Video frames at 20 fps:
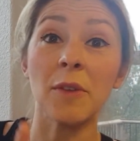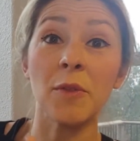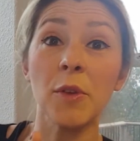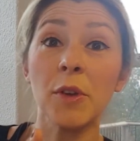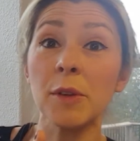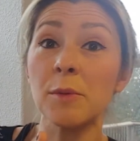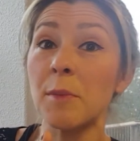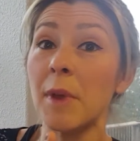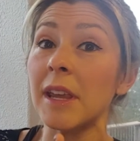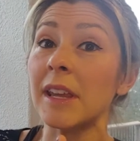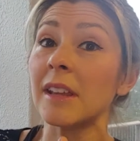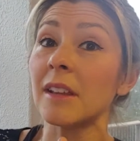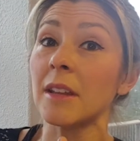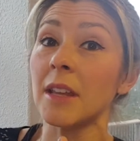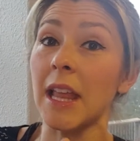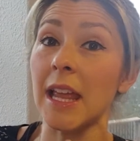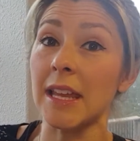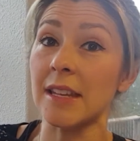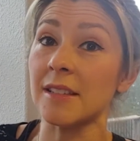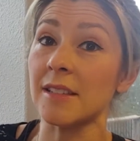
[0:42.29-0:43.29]
If you can make it
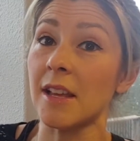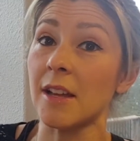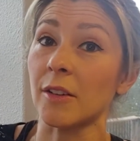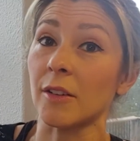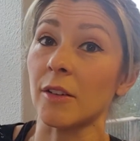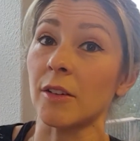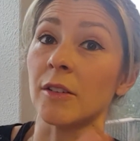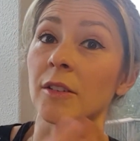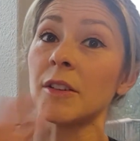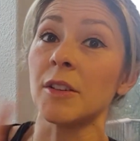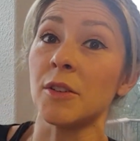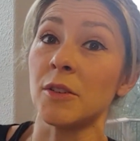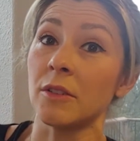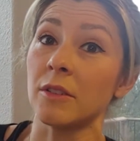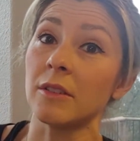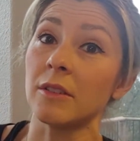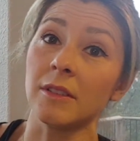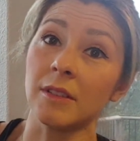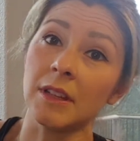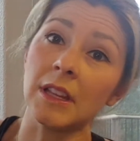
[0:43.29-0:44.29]
last longer,
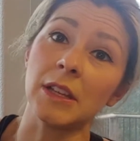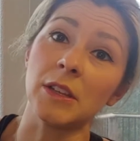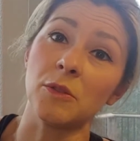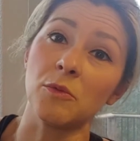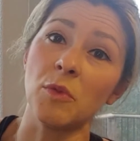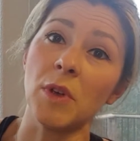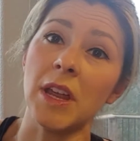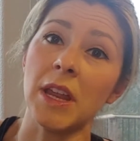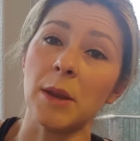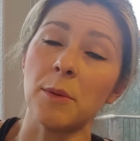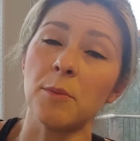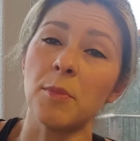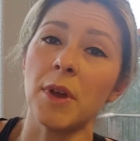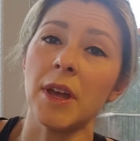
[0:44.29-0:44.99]
then you win.